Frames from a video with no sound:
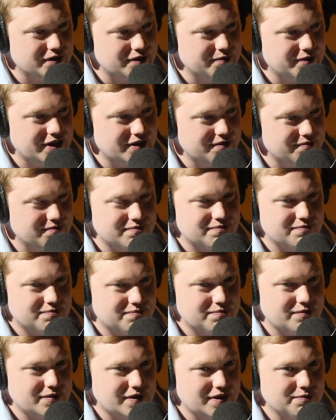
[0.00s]
So I
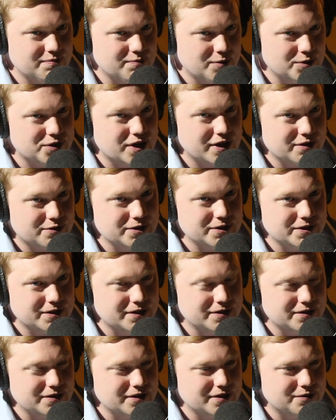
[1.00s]
mean, most
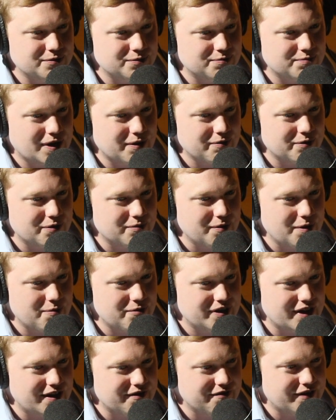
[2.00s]
countries, probably
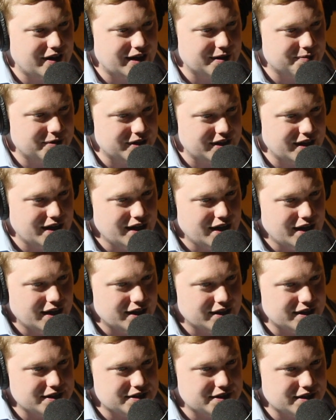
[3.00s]
remember that fact. But
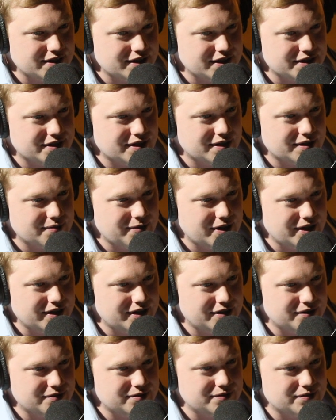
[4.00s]
let's talk
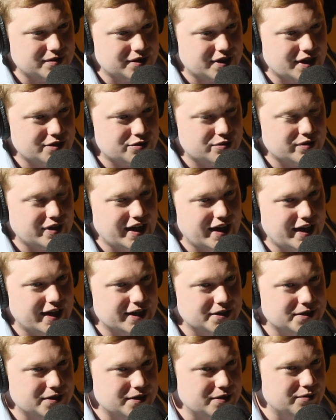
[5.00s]
about,
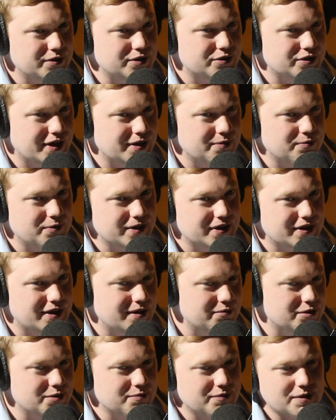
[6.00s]
country X. We try to
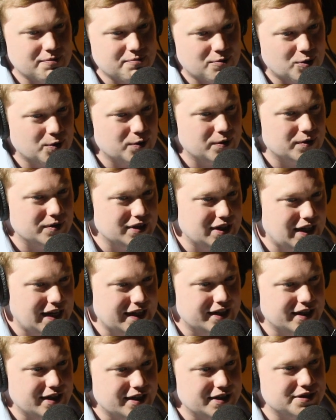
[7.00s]
want them to be
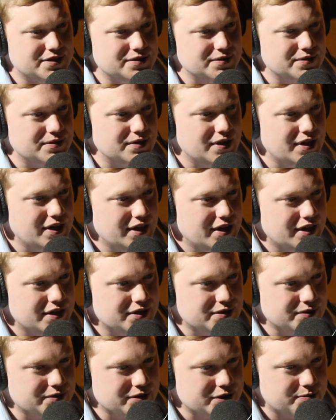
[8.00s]
more like us, or
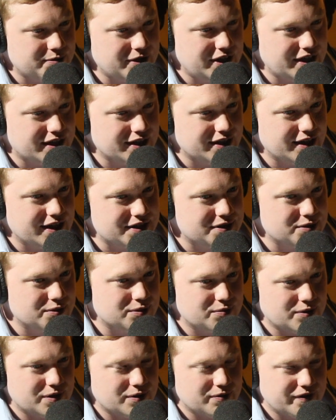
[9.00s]
so to speak, and
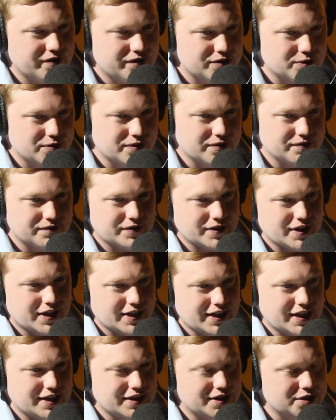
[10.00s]
that's sort of where we've sort
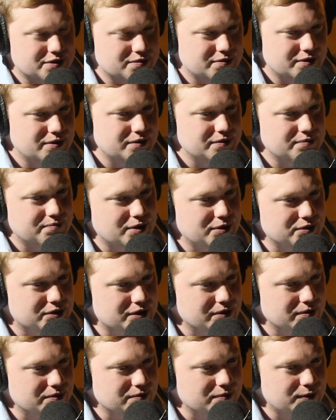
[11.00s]
of gone down this road
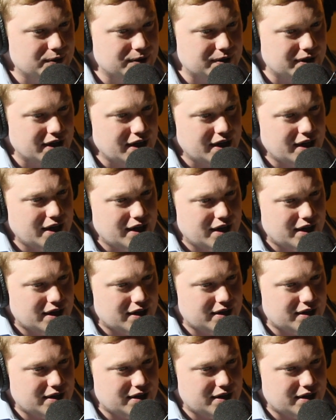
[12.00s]
post Cold War.